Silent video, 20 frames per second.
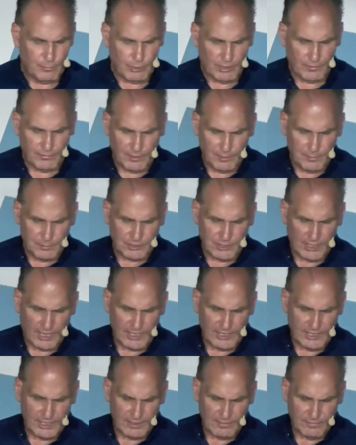Proverbs
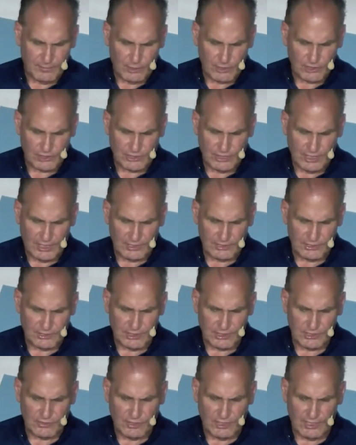18, verse 10
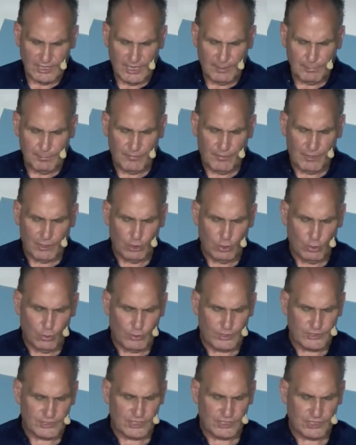says, the name of the
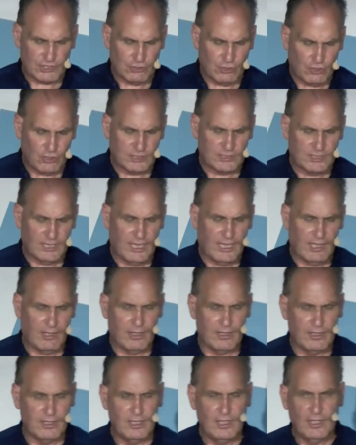Lord is a strong
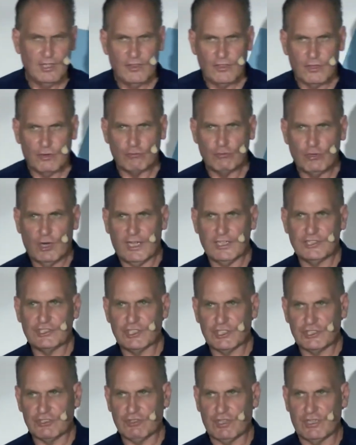tower. The
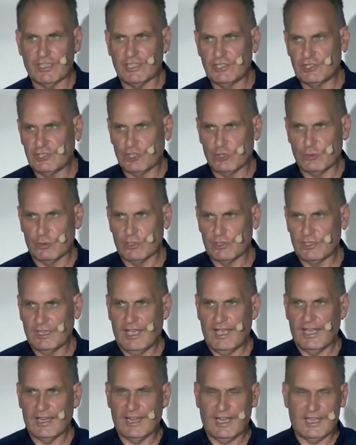righteous run into it
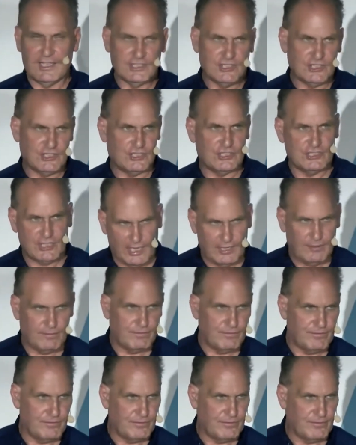and are
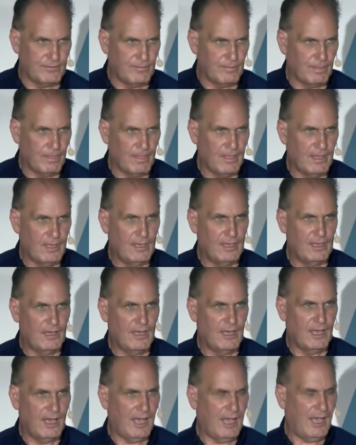safe.
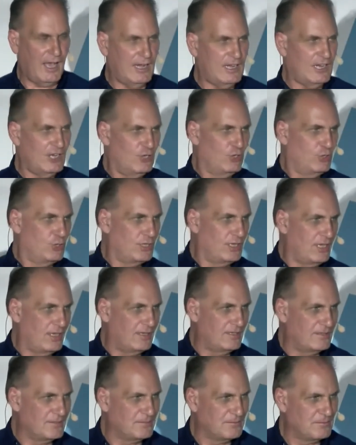
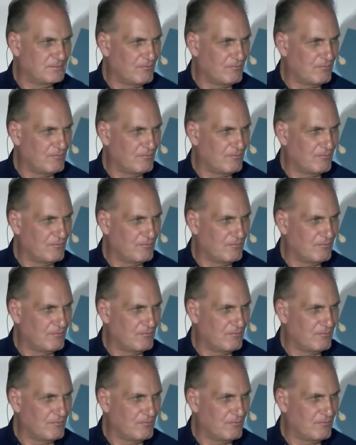Hallelujah.